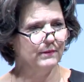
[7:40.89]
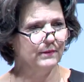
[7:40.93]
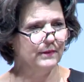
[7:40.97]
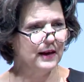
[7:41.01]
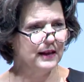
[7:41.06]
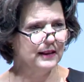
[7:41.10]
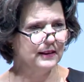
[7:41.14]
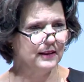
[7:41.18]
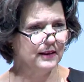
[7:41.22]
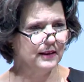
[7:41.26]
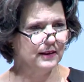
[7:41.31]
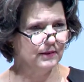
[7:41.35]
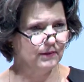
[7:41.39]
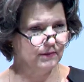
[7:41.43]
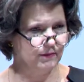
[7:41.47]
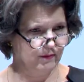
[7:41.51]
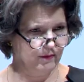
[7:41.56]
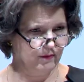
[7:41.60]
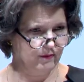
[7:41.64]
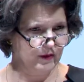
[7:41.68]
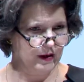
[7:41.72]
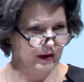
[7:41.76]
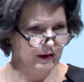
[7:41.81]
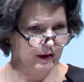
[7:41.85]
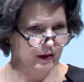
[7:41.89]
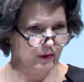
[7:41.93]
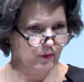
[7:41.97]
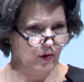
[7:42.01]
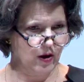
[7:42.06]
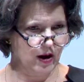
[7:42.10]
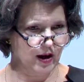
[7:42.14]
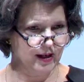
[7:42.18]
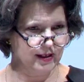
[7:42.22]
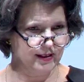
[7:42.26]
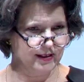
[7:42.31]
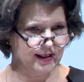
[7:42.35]
at the very
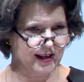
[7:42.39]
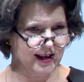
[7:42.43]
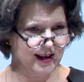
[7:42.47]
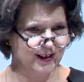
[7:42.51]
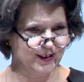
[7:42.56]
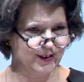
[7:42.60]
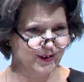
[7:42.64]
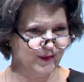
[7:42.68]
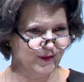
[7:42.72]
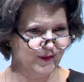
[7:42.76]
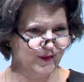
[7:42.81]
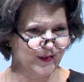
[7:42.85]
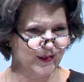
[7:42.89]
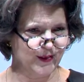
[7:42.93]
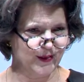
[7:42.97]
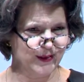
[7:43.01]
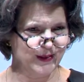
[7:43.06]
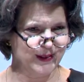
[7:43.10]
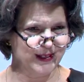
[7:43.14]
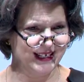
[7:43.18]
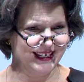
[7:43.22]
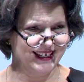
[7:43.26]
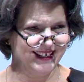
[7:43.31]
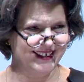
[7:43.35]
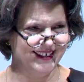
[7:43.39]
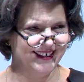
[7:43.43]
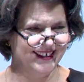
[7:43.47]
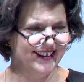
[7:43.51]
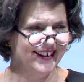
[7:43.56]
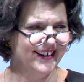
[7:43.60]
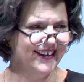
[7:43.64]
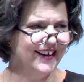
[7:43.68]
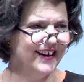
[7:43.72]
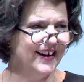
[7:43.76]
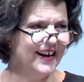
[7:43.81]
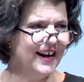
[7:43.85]
wise age of 30,
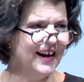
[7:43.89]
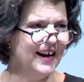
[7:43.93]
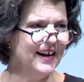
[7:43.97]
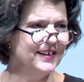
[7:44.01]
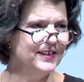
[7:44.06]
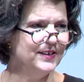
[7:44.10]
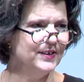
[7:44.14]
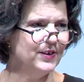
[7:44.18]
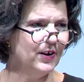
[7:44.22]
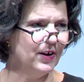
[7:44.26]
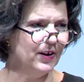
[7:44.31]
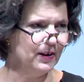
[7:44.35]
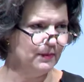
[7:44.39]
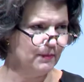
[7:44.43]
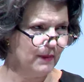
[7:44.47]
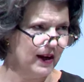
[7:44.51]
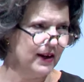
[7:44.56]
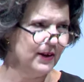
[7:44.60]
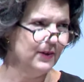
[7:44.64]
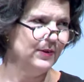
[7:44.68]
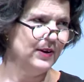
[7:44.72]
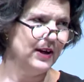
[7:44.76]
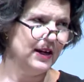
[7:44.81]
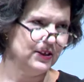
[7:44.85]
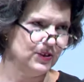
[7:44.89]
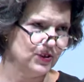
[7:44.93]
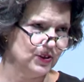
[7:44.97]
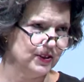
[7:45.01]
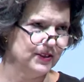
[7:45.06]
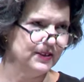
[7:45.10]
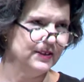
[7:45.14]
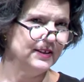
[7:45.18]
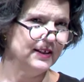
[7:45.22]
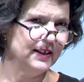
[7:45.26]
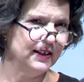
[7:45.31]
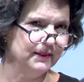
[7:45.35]
I started my own
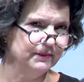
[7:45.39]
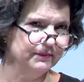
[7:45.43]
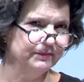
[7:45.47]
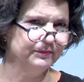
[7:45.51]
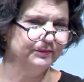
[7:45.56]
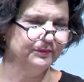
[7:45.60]
agency.